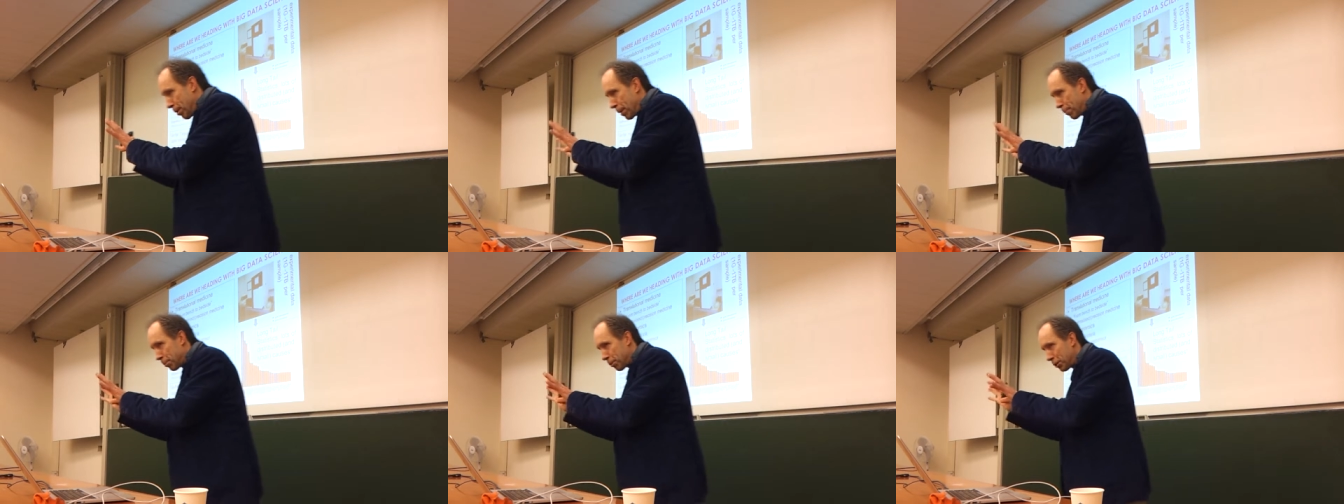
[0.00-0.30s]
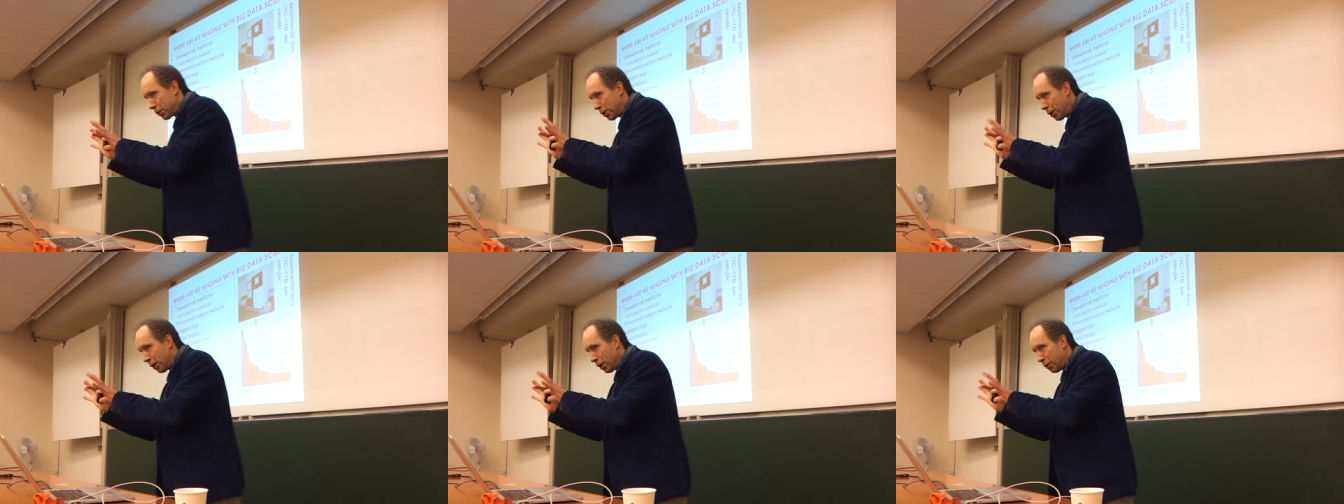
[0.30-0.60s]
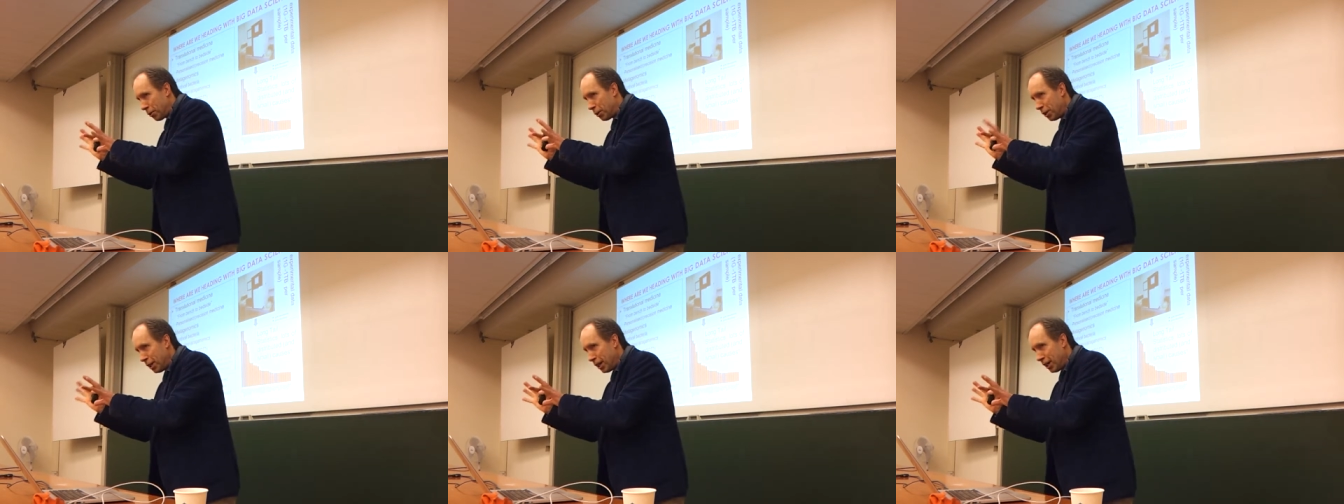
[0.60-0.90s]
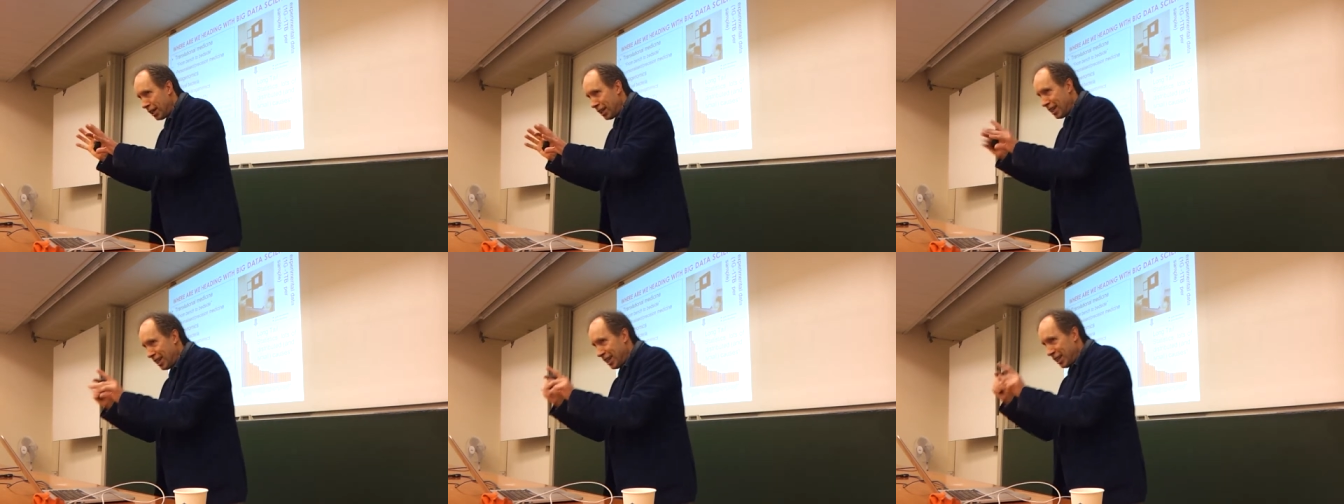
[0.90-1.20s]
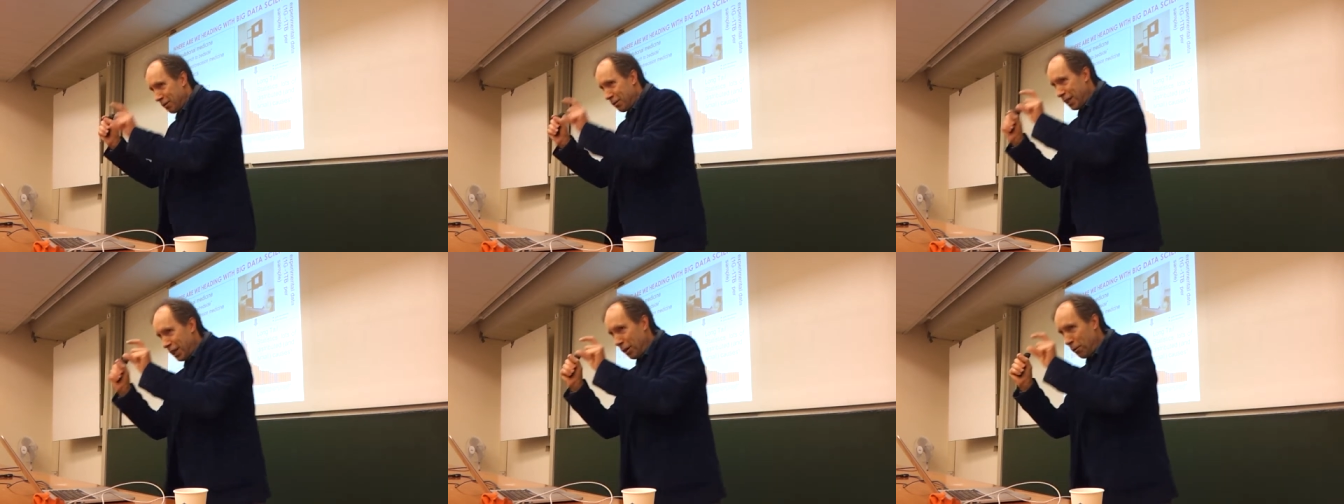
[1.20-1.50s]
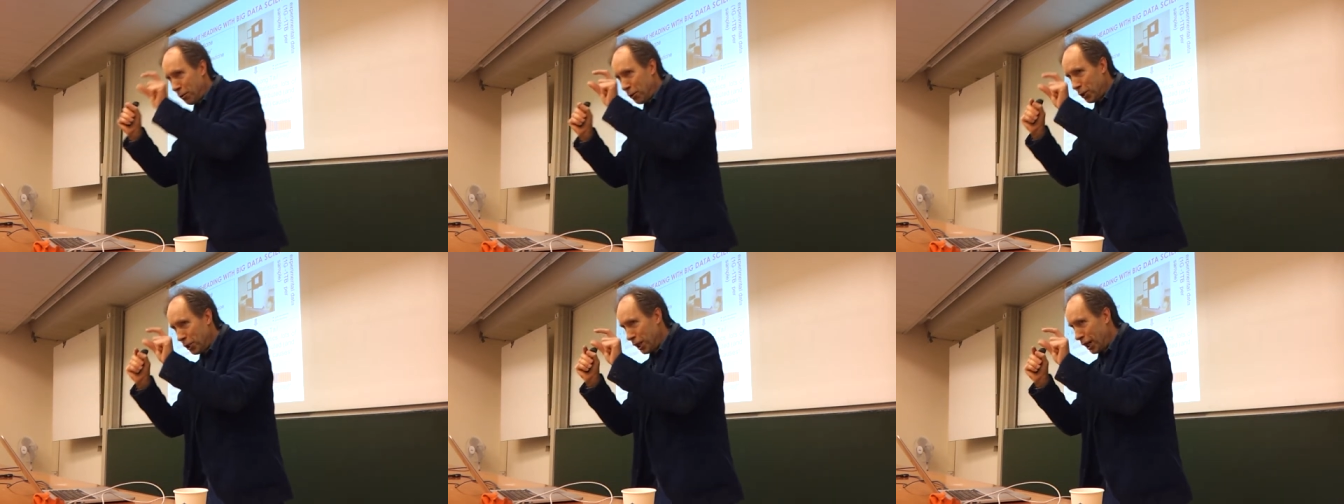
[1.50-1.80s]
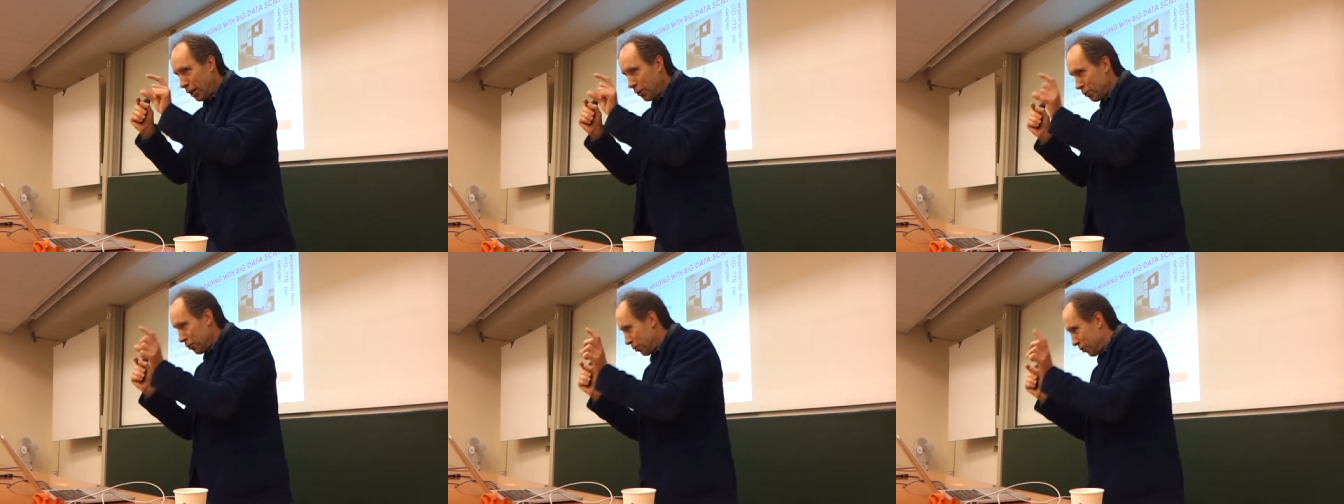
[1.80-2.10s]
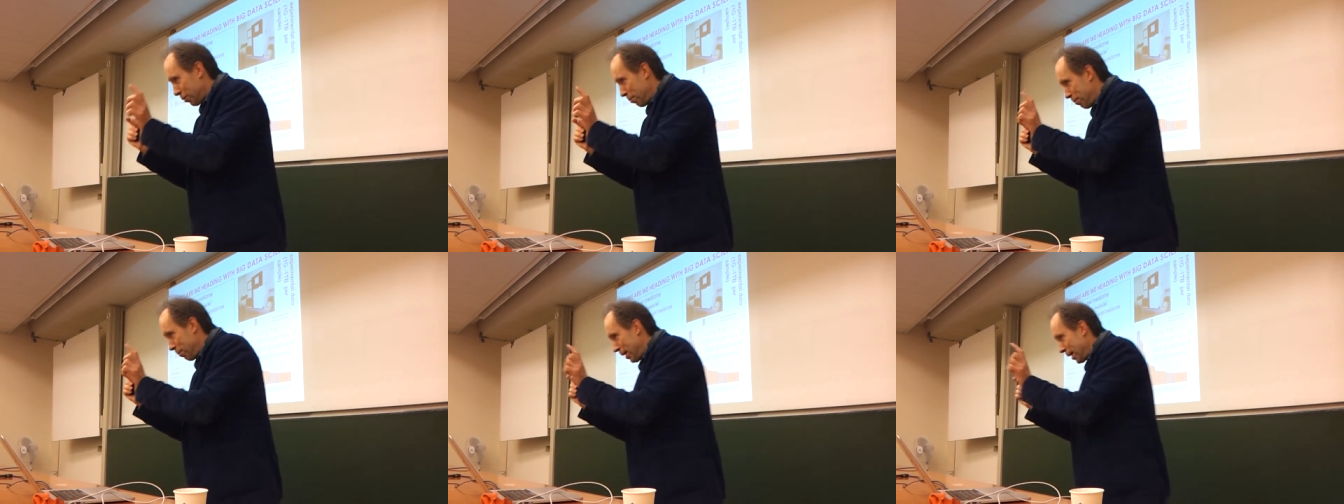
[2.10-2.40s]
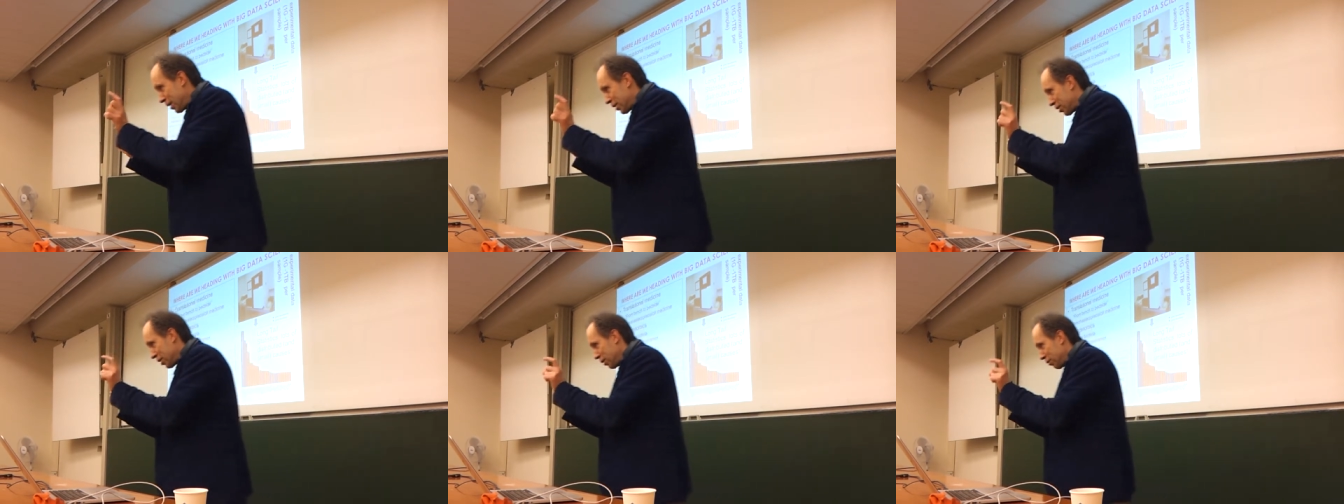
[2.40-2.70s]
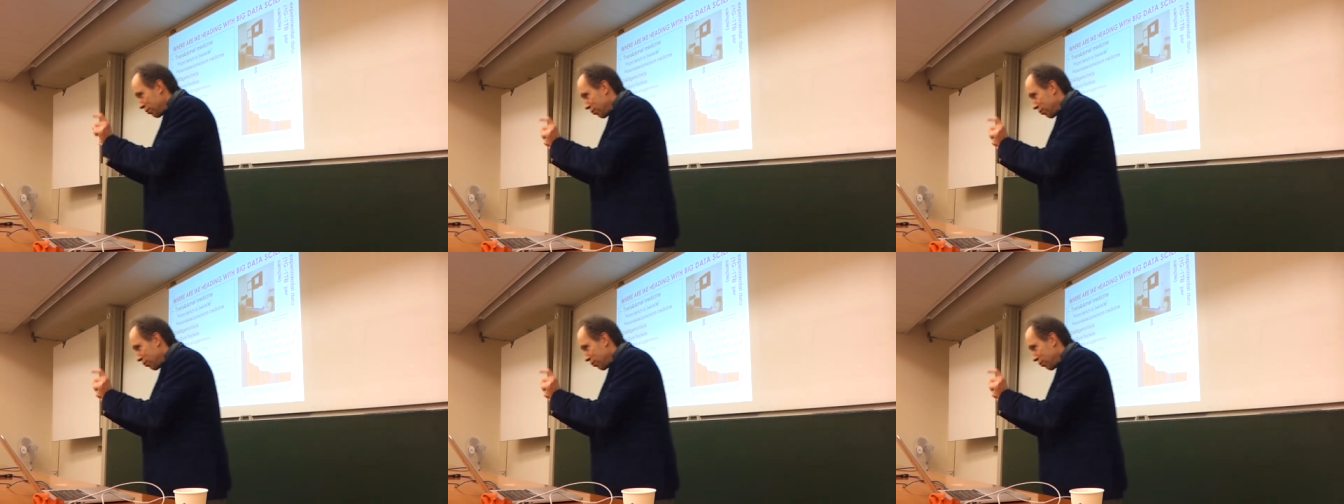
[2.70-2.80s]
people, you know. We now work out on a medicine